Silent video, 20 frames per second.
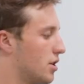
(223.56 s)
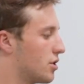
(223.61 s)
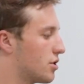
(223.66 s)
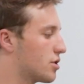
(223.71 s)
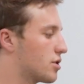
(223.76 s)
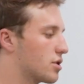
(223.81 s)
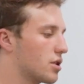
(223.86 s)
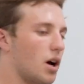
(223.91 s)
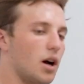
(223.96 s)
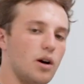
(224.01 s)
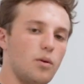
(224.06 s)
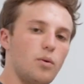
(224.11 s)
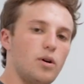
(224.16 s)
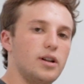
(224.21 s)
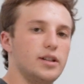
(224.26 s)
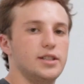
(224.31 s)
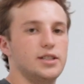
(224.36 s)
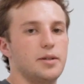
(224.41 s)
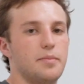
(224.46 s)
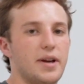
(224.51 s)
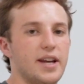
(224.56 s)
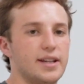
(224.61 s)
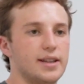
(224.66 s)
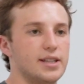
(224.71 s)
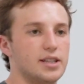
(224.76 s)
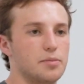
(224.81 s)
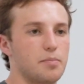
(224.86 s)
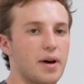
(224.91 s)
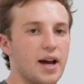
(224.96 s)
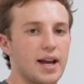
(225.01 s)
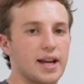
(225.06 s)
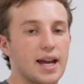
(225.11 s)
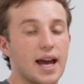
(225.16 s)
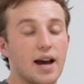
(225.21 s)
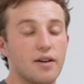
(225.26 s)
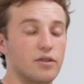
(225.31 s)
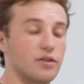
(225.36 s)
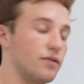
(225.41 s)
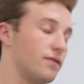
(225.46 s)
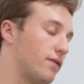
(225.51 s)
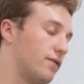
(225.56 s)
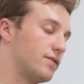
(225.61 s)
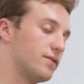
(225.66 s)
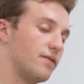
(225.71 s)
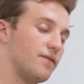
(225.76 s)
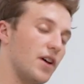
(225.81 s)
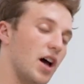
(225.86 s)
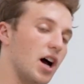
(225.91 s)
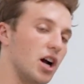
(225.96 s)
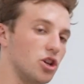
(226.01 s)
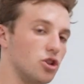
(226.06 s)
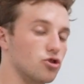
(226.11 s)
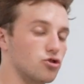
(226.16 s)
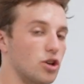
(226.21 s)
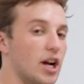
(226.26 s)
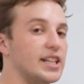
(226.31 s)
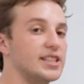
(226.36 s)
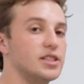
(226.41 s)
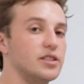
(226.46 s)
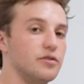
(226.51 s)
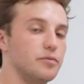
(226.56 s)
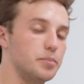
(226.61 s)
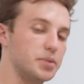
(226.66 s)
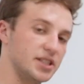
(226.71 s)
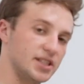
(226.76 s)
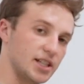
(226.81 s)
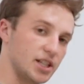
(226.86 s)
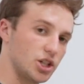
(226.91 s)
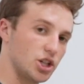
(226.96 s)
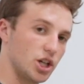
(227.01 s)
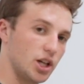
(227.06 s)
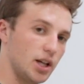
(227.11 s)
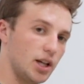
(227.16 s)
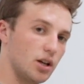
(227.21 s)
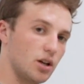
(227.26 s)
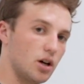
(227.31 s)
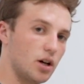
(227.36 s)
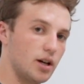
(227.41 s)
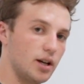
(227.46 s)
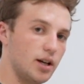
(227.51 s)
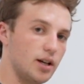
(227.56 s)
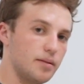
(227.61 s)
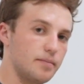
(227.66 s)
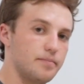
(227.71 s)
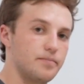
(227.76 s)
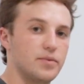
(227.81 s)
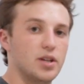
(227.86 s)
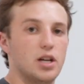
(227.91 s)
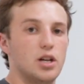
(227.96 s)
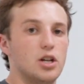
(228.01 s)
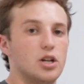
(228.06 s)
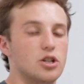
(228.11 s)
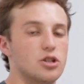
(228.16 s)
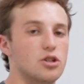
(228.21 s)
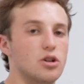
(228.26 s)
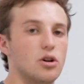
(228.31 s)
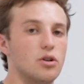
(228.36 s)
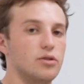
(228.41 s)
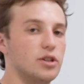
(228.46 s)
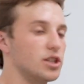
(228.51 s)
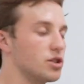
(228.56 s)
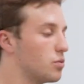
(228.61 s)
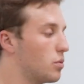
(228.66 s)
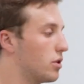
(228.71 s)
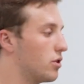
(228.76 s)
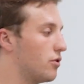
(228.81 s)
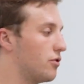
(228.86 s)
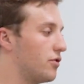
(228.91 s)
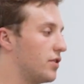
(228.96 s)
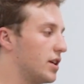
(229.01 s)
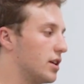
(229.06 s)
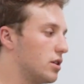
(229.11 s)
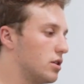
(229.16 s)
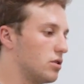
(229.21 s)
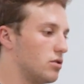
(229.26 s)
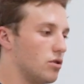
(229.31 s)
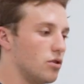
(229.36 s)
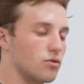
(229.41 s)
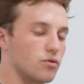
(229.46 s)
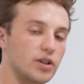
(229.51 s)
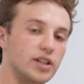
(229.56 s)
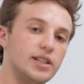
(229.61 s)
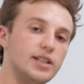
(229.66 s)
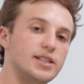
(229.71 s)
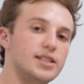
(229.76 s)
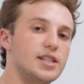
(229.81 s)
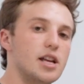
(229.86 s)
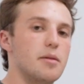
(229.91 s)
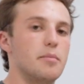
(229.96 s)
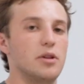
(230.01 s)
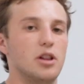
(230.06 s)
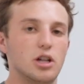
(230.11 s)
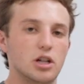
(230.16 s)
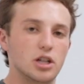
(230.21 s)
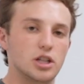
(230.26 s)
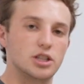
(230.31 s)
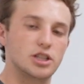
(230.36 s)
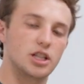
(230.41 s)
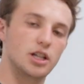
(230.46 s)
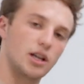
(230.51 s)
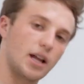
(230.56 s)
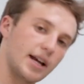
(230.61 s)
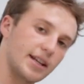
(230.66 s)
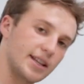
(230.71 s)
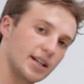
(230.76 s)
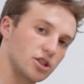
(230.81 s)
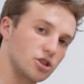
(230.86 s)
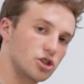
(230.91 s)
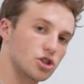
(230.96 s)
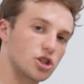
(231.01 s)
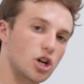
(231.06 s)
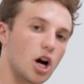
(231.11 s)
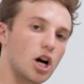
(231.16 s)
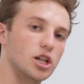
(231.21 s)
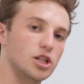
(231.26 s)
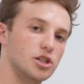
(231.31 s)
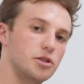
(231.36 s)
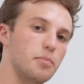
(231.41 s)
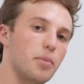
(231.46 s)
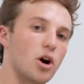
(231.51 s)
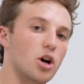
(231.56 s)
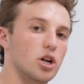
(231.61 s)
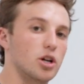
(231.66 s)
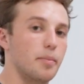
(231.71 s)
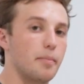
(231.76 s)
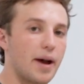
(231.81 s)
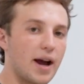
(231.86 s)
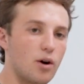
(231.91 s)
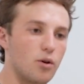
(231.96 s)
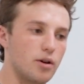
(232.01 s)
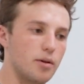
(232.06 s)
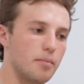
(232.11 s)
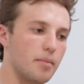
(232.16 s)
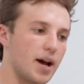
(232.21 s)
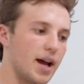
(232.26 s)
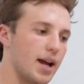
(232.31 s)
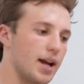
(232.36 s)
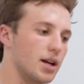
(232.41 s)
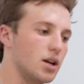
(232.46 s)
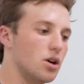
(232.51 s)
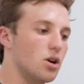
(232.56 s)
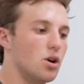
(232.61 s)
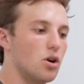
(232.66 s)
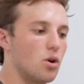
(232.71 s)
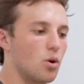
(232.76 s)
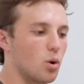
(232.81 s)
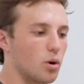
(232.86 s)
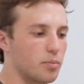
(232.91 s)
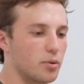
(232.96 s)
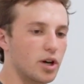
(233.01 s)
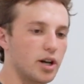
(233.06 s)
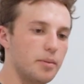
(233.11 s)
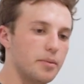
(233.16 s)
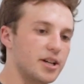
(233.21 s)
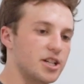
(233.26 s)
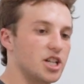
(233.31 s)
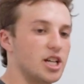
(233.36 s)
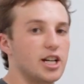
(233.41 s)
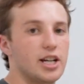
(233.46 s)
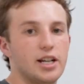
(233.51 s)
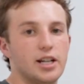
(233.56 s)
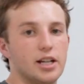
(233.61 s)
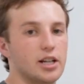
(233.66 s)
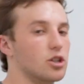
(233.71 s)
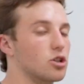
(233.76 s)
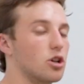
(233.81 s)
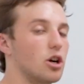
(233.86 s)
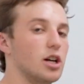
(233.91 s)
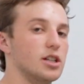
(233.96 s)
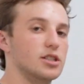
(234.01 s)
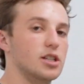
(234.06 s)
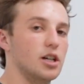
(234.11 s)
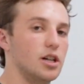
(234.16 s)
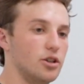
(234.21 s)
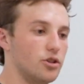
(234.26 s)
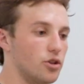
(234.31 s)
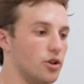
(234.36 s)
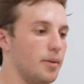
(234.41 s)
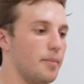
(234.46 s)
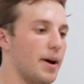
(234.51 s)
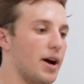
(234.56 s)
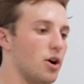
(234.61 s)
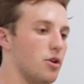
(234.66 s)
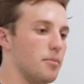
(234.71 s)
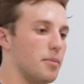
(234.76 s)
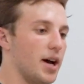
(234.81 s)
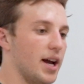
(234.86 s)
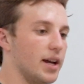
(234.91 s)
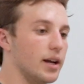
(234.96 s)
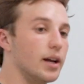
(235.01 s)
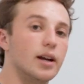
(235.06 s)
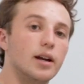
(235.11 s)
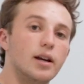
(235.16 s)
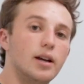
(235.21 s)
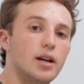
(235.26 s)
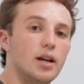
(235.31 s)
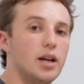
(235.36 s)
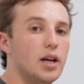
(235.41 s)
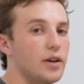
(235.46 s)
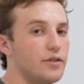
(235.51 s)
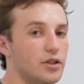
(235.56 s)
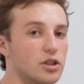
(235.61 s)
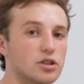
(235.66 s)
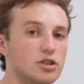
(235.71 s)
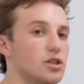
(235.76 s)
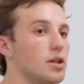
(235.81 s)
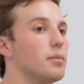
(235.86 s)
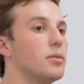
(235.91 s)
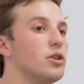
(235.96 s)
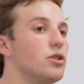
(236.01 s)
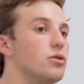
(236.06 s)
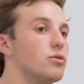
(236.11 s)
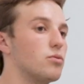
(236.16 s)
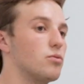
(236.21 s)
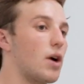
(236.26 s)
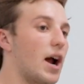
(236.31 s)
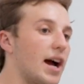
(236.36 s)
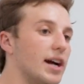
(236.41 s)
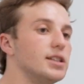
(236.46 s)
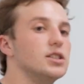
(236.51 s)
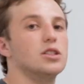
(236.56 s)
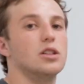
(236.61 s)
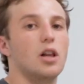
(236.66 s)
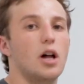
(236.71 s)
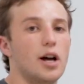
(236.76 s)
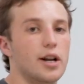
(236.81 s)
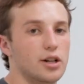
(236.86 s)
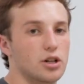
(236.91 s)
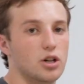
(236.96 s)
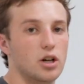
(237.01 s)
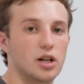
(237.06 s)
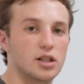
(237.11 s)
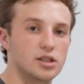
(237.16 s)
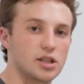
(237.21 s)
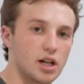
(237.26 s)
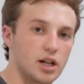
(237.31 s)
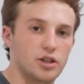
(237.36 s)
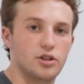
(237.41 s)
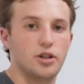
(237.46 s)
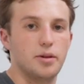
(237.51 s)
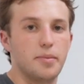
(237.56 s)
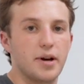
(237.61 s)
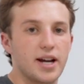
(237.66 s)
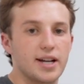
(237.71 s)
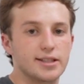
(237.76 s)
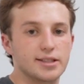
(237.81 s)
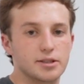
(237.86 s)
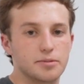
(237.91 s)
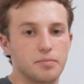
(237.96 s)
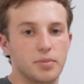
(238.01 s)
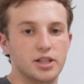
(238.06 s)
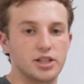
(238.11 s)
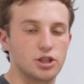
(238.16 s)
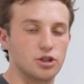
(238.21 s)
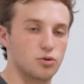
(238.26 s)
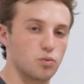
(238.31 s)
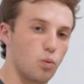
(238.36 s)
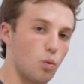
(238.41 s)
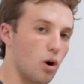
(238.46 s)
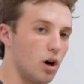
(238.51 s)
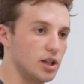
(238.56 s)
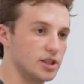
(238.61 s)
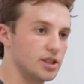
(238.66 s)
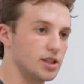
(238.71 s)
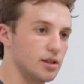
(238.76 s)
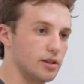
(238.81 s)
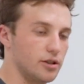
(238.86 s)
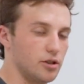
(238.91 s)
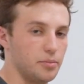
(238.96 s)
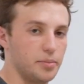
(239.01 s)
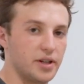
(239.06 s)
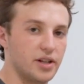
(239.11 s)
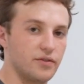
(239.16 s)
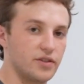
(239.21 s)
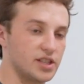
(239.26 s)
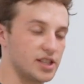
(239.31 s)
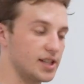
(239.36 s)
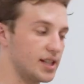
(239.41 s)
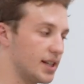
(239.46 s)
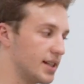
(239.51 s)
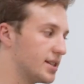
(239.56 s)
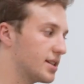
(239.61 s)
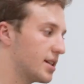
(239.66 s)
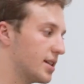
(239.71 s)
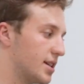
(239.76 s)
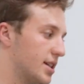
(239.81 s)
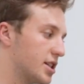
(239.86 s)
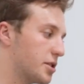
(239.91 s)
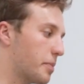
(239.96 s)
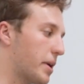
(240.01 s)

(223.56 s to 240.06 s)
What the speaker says: Scott wanted to make this bike have aggressive positioning on it. So this one will feel really similar to like their Scott Spark mountain bike or pretty much any cross-country mountain bike. If you're someone who rides a lot of cross-country bikes but just wants a little bit of assist, this